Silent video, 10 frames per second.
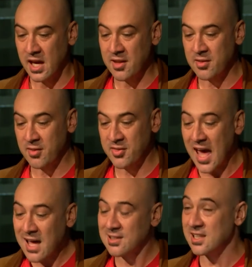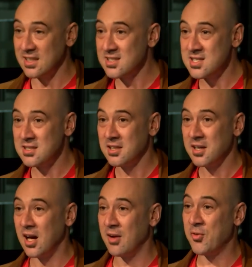And that leads,
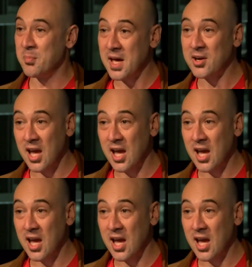uh, for better